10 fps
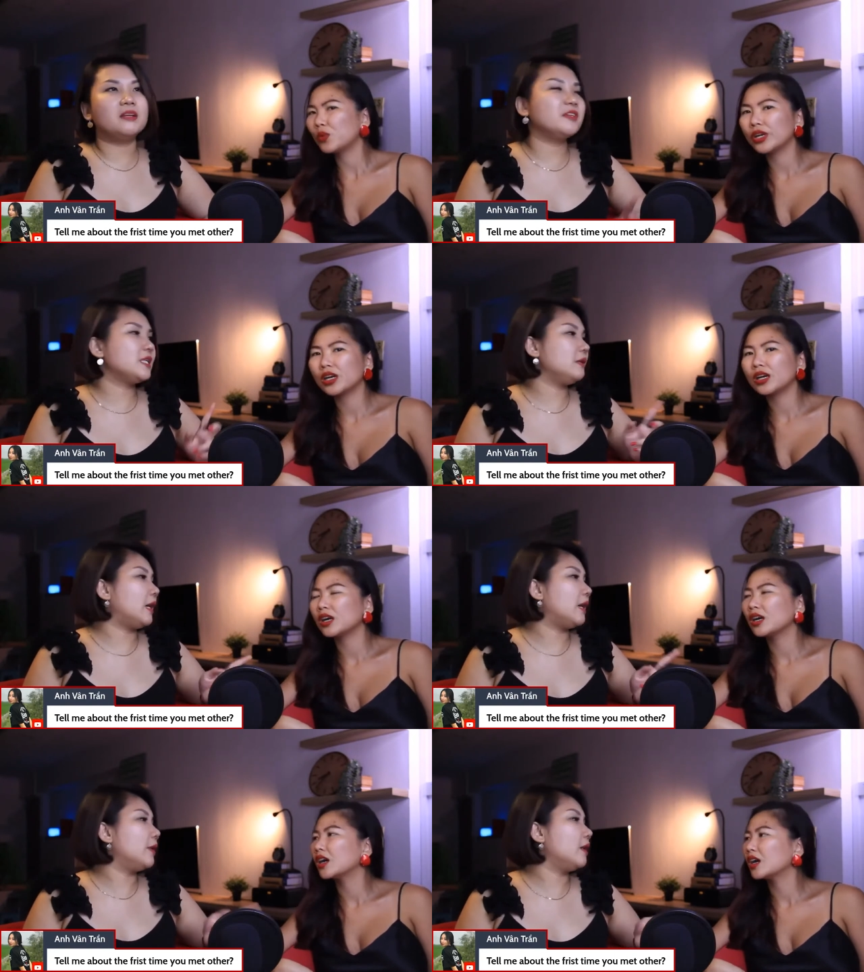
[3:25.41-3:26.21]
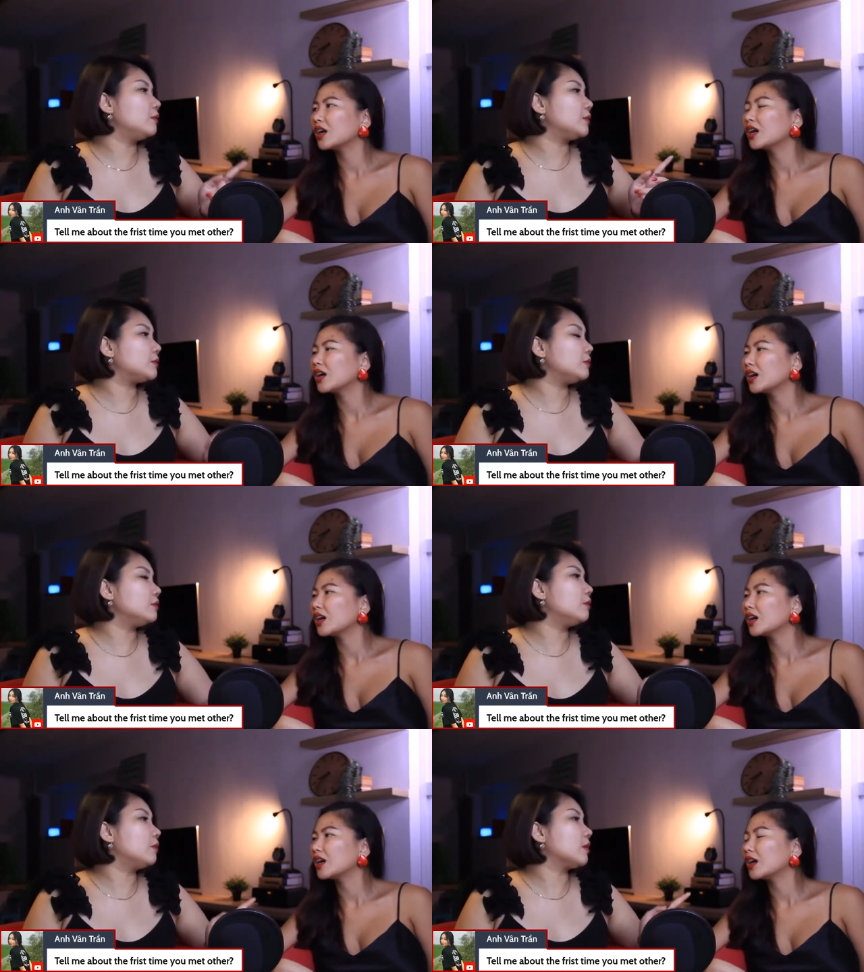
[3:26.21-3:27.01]
Speaker 1: first time I went out with
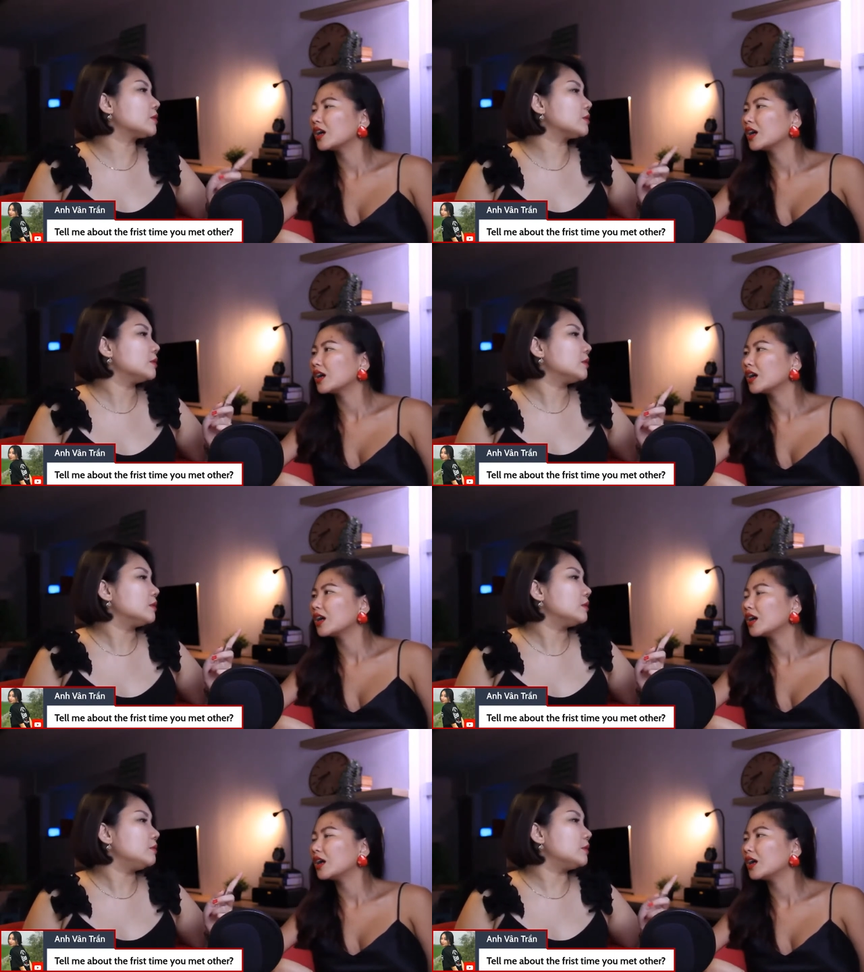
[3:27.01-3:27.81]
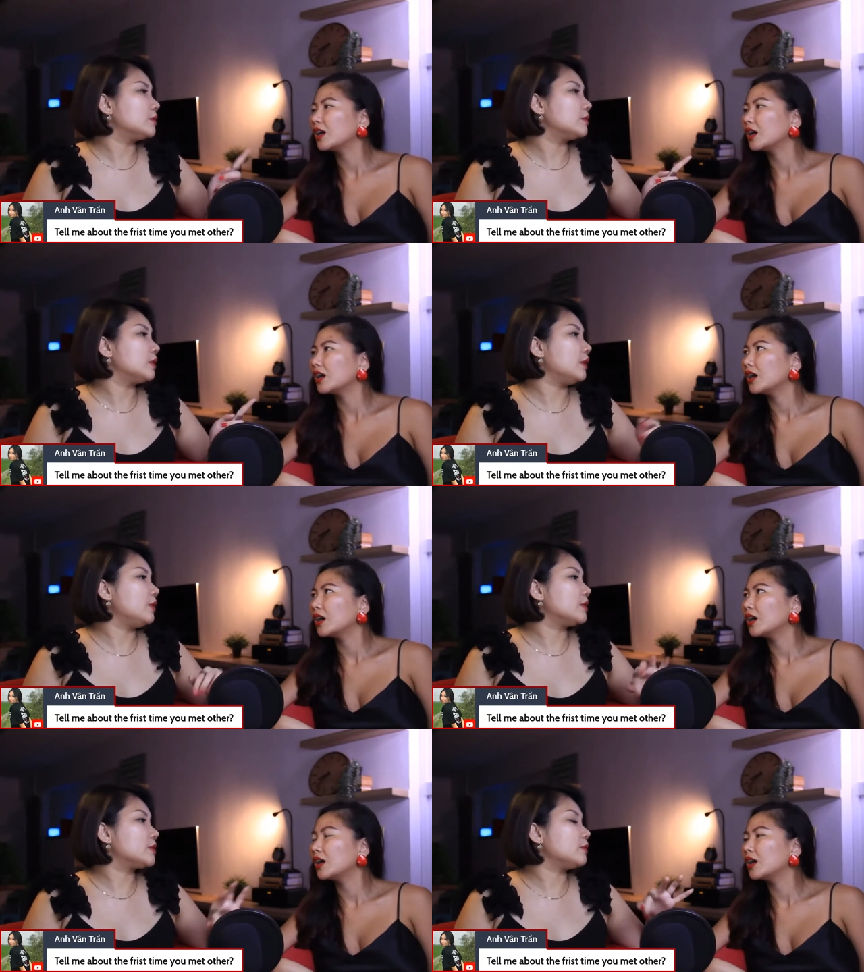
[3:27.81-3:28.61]
you was with uh,
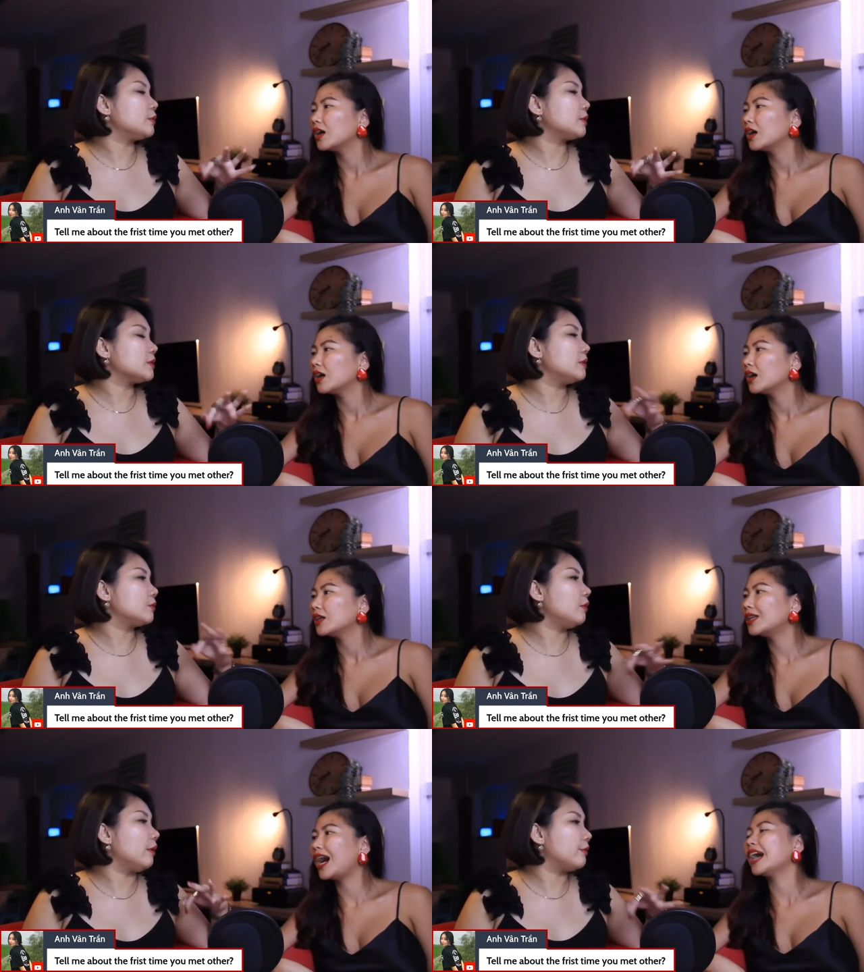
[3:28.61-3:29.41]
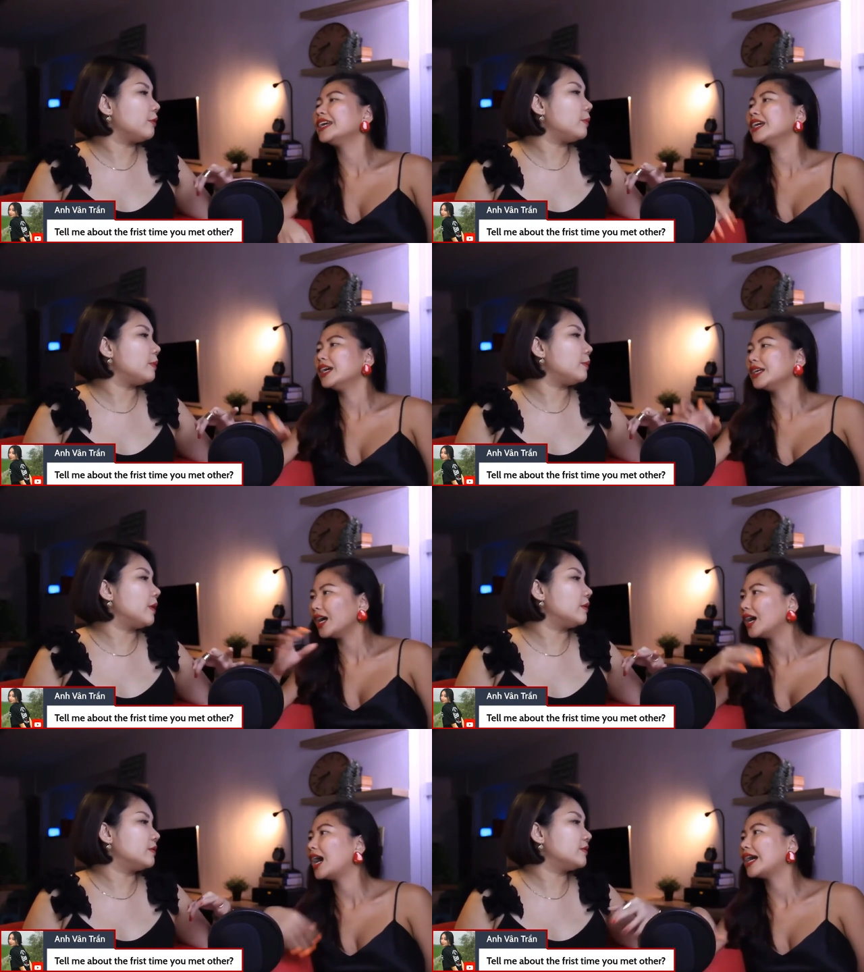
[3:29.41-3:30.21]
it, it was in a the idea.
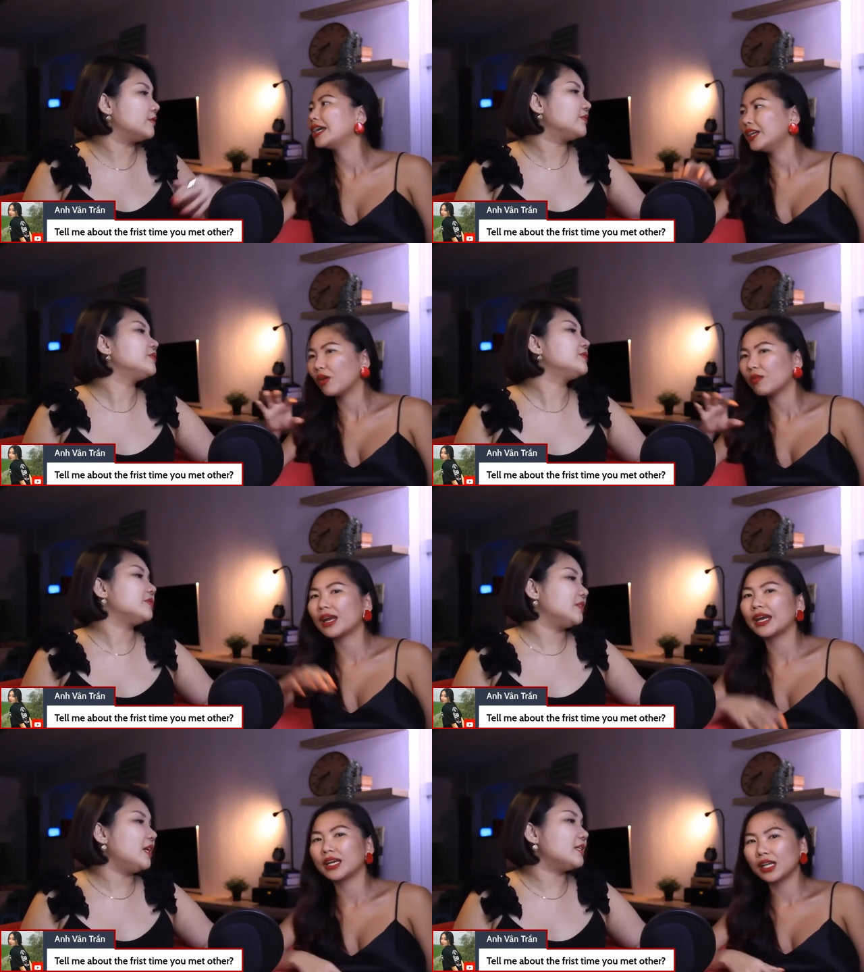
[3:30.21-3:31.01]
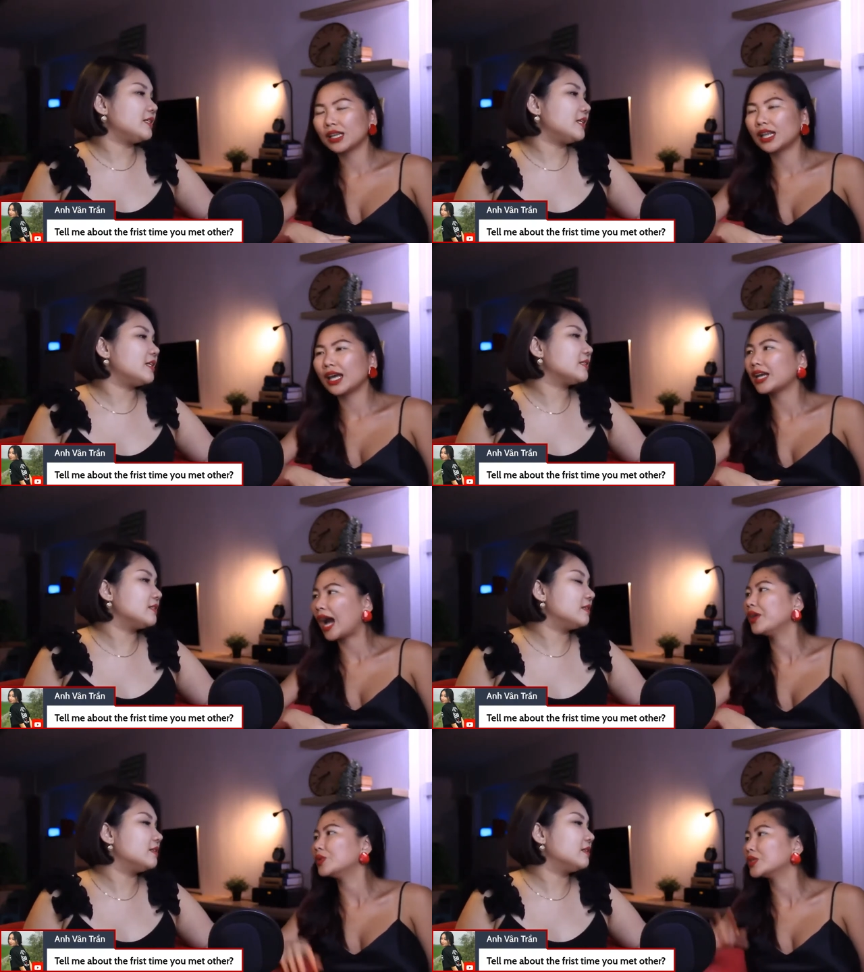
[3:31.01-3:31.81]
Yeah, idea of like yes, like yes.
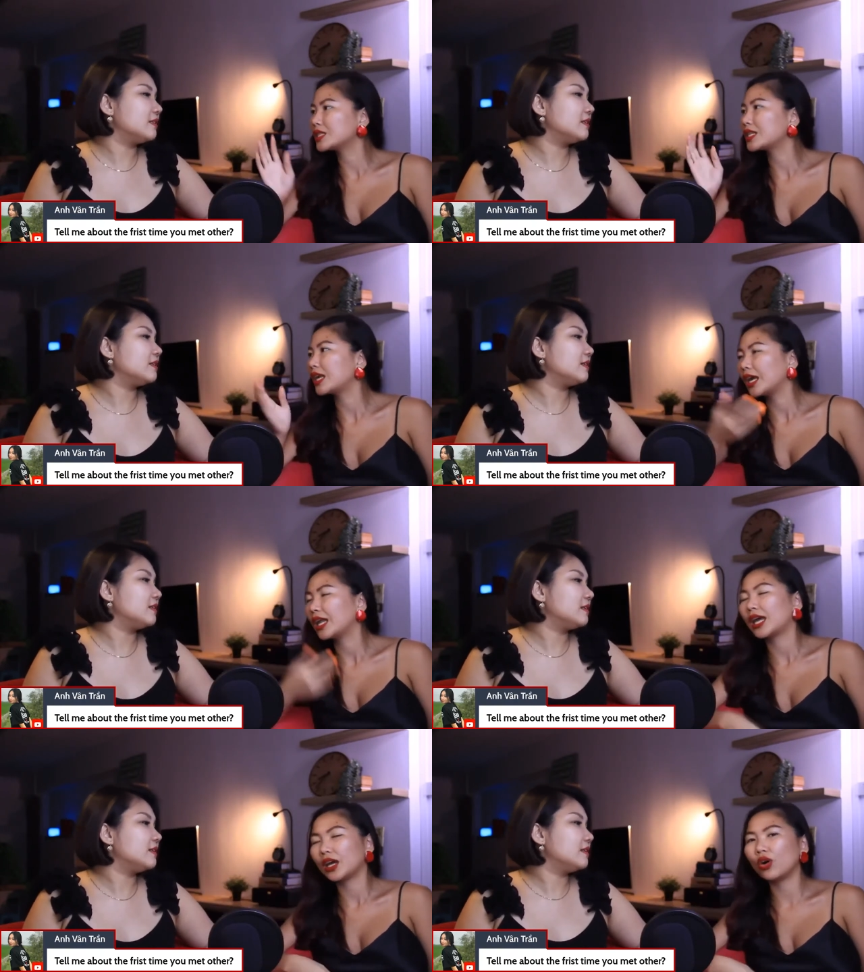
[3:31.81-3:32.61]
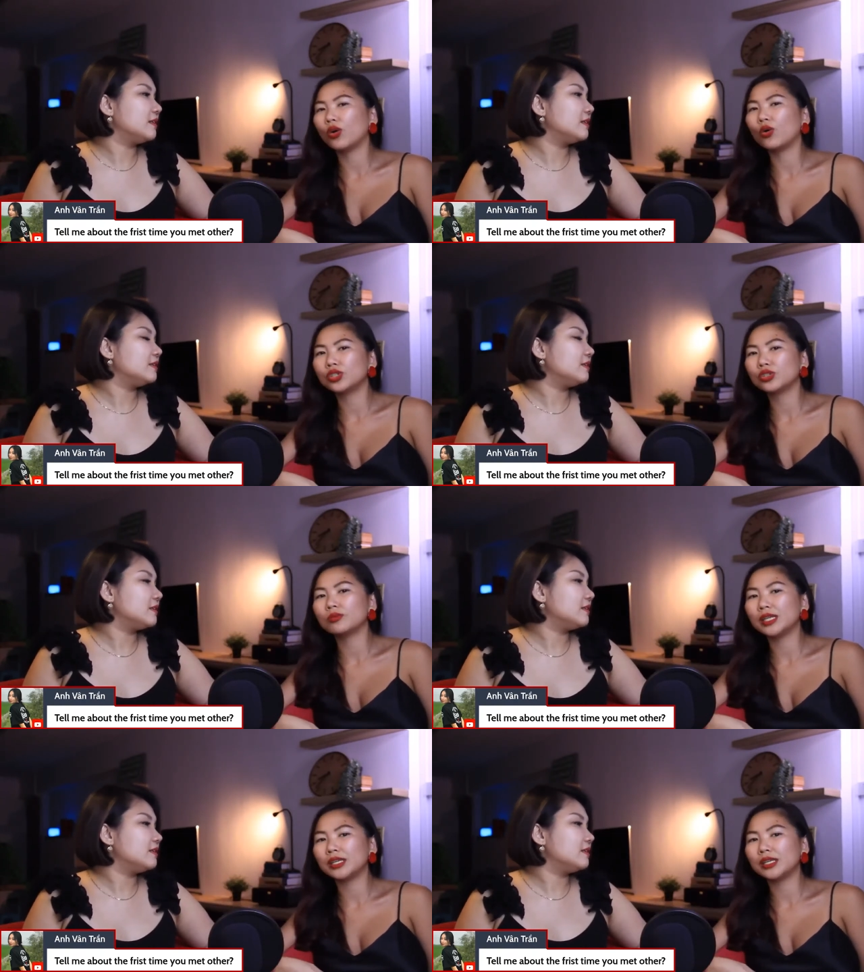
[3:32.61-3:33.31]
Speaker 2: I would say like oh we should meet